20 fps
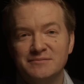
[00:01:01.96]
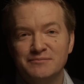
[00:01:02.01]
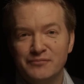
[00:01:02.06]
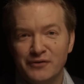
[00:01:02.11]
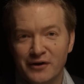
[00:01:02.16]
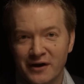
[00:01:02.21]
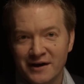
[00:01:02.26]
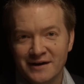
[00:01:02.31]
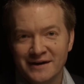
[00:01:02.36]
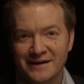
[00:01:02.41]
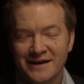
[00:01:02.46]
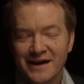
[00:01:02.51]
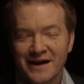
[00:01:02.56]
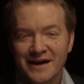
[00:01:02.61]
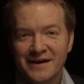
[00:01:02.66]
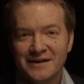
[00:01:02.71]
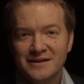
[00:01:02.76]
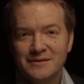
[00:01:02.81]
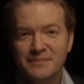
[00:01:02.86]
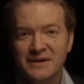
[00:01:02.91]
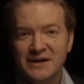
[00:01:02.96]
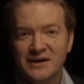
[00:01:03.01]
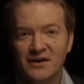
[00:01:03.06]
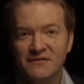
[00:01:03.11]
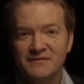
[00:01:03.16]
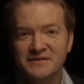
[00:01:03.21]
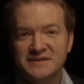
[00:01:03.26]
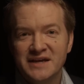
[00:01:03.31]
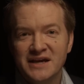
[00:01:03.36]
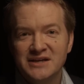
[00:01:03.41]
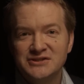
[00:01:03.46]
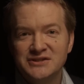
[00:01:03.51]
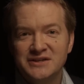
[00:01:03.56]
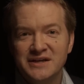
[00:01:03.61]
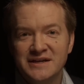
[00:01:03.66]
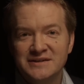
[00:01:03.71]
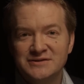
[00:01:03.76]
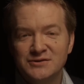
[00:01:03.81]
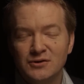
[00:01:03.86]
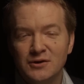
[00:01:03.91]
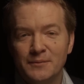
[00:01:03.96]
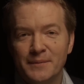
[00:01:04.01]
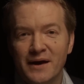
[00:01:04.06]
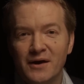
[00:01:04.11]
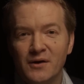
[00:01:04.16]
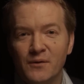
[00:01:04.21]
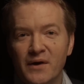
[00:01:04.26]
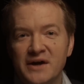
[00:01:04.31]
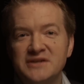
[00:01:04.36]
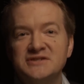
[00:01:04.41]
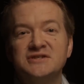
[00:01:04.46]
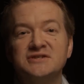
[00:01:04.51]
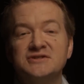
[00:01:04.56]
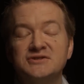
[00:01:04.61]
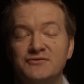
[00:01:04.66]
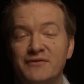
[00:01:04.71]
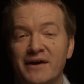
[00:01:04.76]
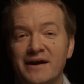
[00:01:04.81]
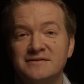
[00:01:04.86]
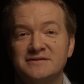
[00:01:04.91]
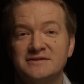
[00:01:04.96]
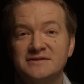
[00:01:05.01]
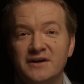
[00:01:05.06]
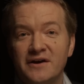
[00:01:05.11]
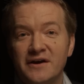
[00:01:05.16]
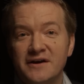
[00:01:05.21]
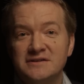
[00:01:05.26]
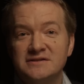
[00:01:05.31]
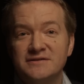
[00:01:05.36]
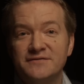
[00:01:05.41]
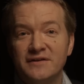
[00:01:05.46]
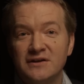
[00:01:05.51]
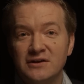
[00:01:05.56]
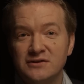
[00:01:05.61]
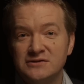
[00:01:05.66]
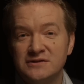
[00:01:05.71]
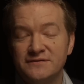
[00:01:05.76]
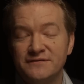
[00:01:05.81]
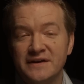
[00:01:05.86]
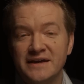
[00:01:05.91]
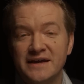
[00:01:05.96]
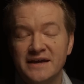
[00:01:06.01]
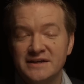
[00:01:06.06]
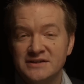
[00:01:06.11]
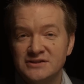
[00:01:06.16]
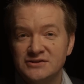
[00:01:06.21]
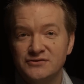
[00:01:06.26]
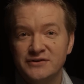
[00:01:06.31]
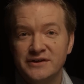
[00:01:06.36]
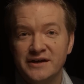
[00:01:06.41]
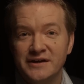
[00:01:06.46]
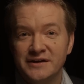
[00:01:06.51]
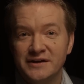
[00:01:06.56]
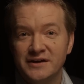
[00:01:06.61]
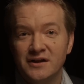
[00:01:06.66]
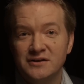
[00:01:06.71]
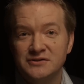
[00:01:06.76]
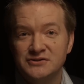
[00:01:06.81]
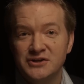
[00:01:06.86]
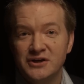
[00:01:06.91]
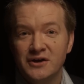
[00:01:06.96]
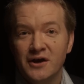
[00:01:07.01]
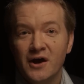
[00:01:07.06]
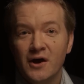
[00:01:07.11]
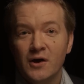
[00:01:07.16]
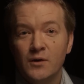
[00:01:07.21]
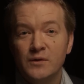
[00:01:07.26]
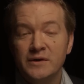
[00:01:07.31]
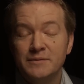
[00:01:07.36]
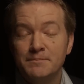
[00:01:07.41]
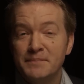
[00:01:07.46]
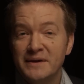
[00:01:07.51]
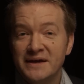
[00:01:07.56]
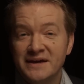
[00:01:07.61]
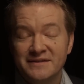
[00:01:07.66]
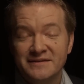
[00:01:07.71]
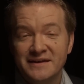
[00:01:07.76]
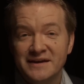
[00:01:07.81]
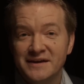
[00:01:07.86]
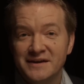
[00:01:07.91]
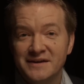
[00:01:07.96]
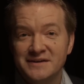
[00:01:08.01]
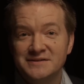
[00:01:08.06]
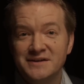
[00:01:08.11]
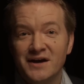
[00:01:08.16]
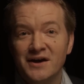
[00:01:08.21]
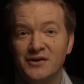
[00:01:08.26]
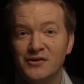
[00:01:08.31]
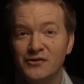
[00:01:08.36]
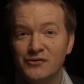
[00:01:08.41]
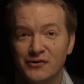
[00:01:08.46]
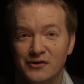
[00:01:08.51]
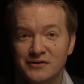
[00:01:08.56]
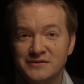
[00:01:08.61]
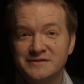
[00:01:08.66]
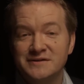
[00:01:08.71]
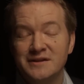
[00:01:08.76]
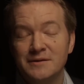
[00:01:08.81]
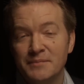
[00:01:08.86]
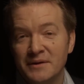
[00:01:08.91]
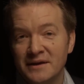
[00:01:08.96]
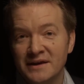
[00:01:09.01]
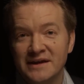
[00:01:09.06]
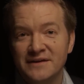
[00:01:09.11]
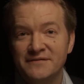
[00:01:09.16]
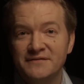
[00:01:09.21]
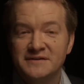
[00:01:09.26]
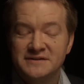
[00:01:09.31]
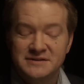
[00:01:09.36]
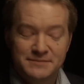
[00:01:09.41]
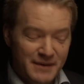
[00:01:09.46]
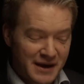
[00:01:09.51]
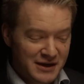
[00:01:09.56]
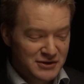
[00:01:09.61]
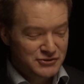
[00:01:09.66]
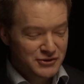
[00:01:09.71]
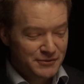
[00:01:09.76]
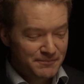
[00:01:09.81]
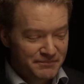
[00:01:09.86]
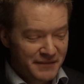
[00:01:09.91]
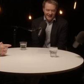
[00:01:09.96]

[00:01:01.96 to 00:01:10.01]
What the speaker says: Briley. The Big Conversation is all about questions around science, philosophy, history and culture with big thinkers across the belief spectrum.